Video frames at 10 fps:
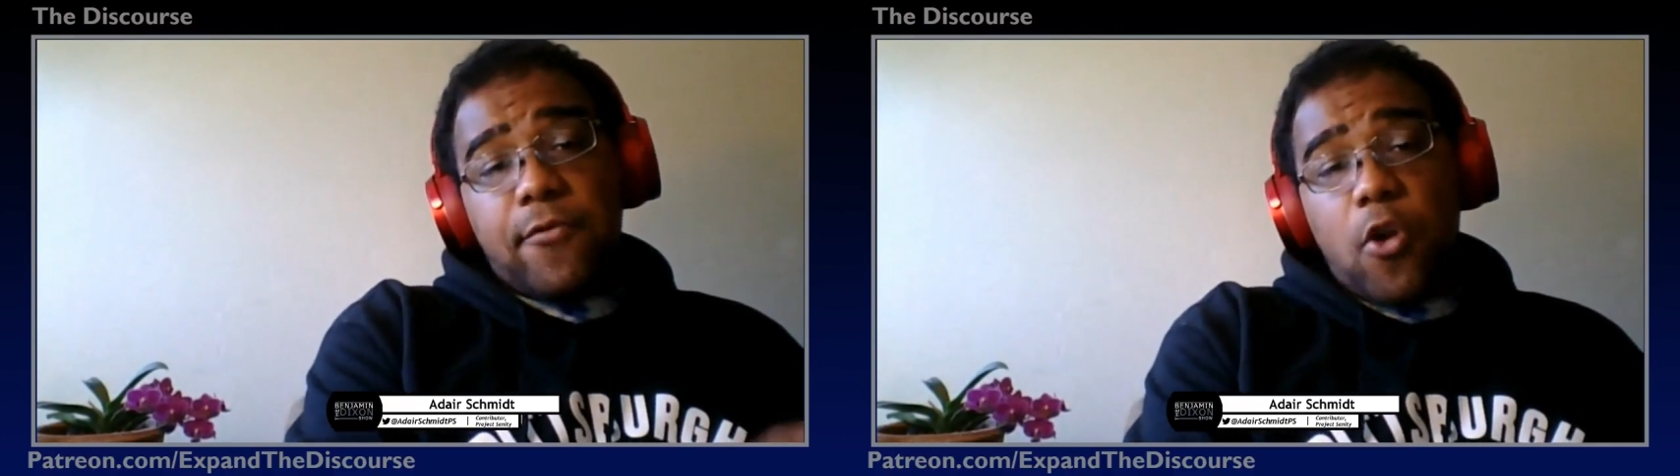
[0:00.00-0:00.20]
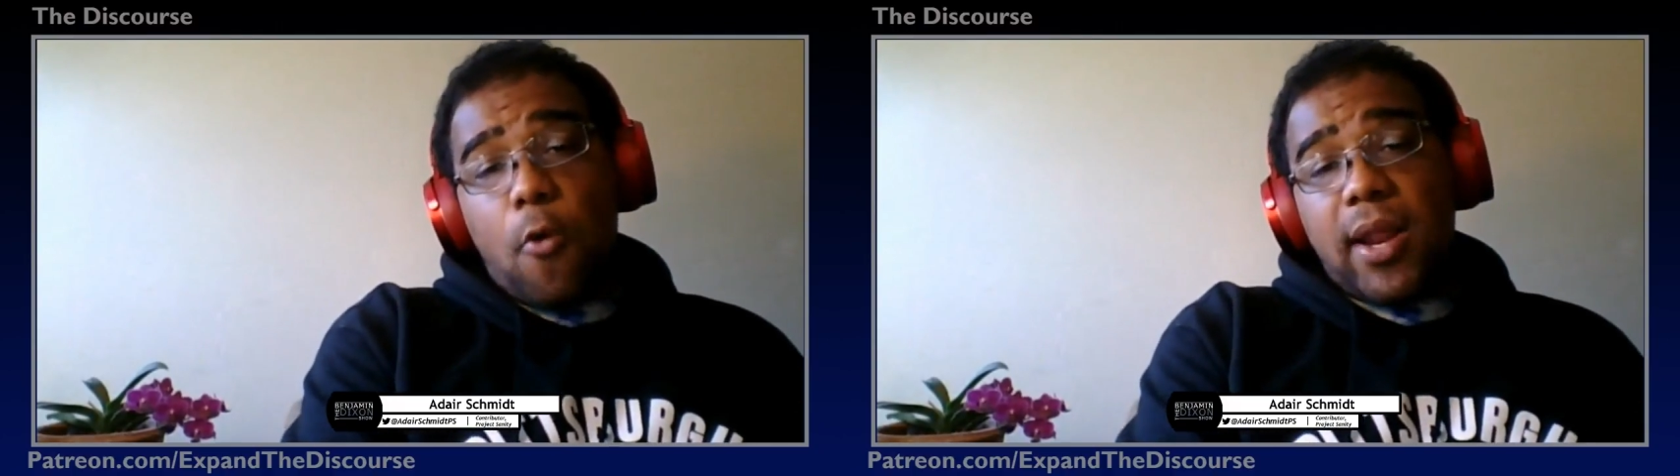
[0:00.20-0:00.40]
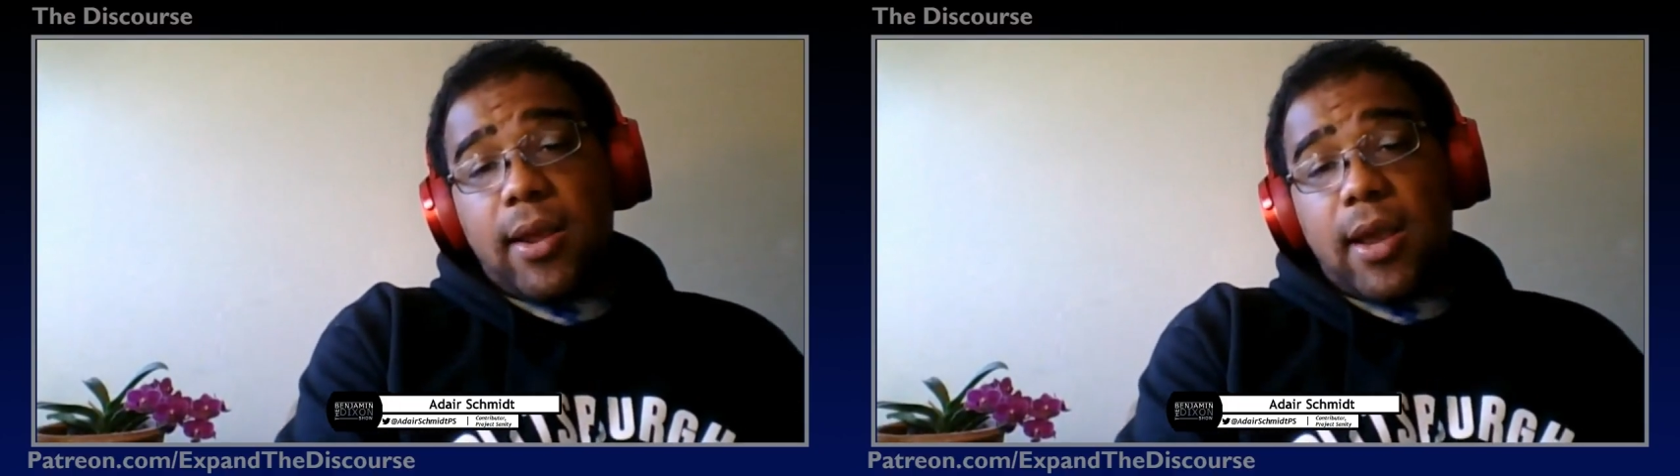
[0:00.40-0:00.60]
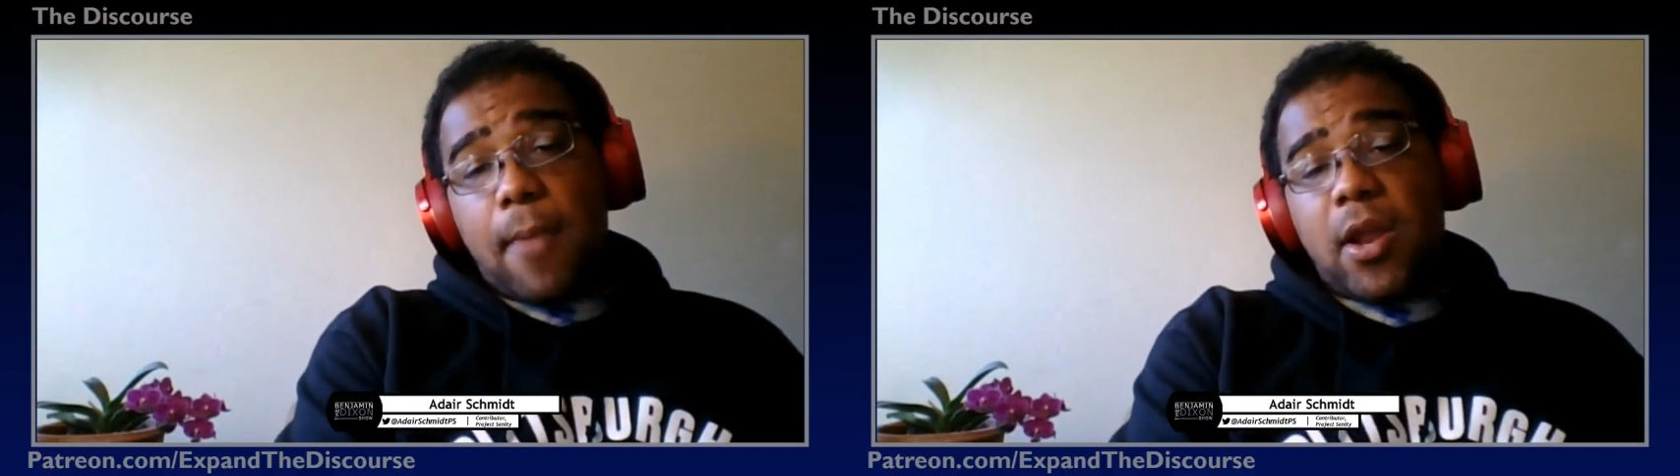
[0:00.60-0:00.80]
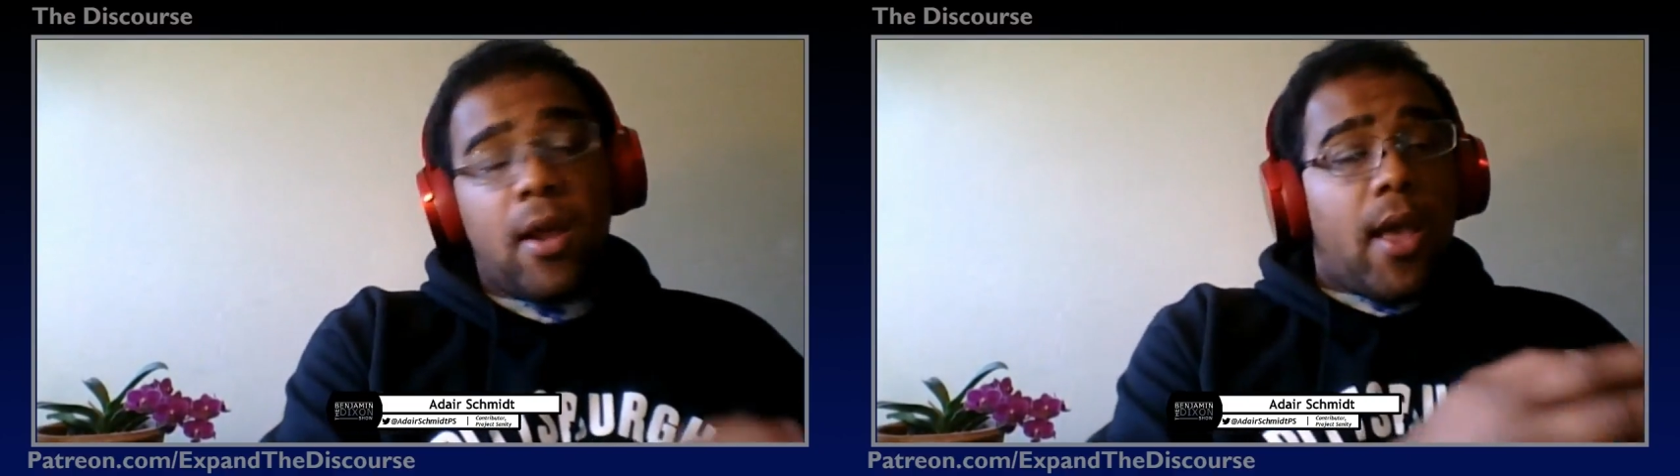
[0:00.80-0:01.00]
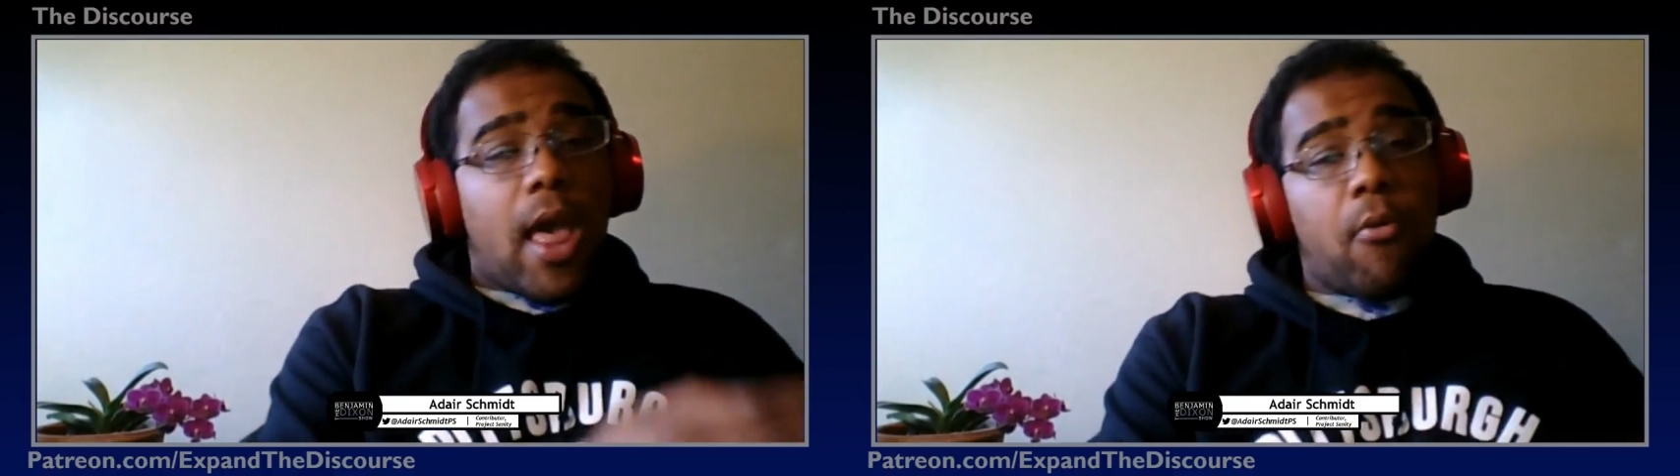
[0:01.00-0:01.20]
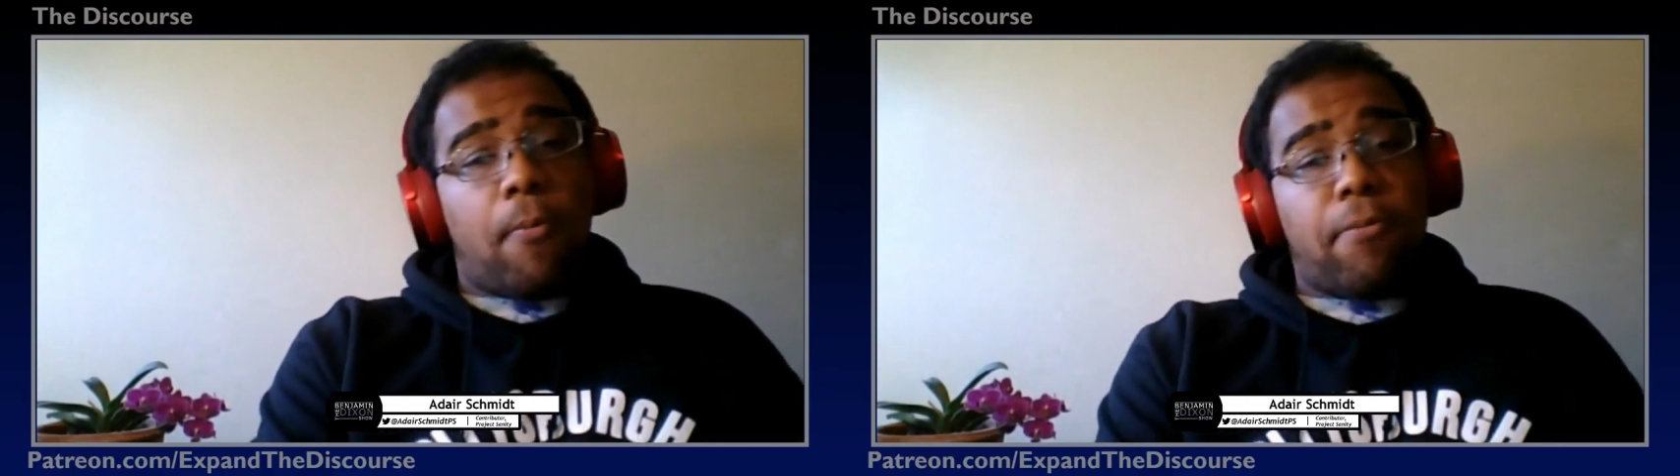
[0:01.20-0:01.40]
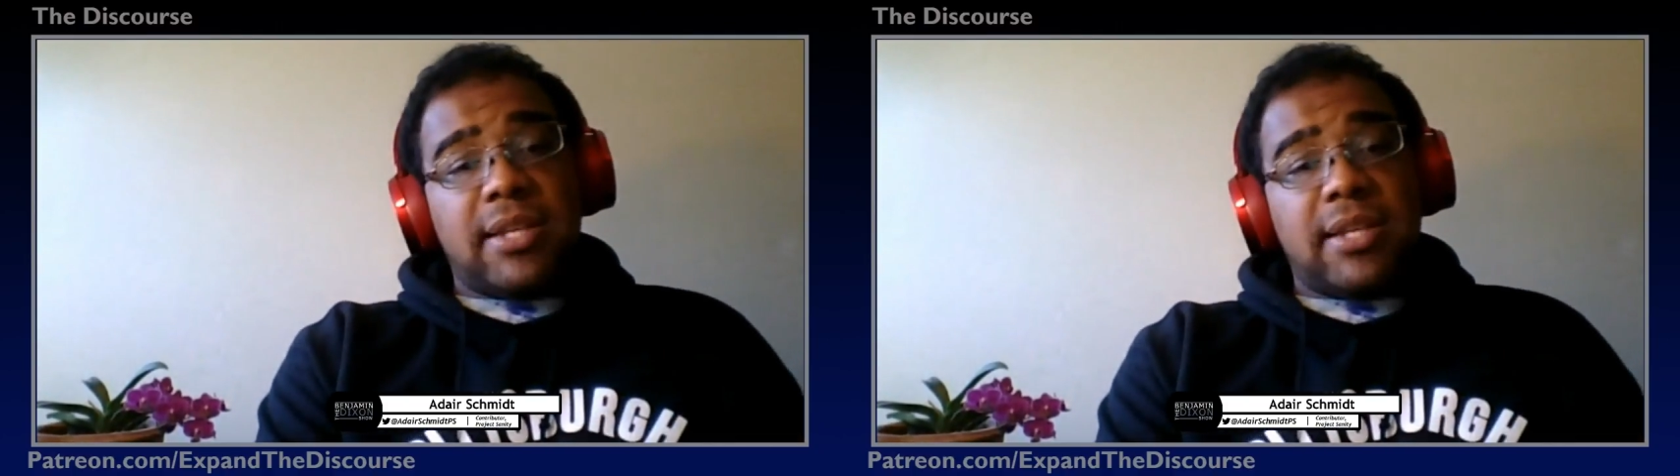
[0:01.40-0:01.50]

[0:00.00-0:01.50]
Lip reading: They have nobody to come in and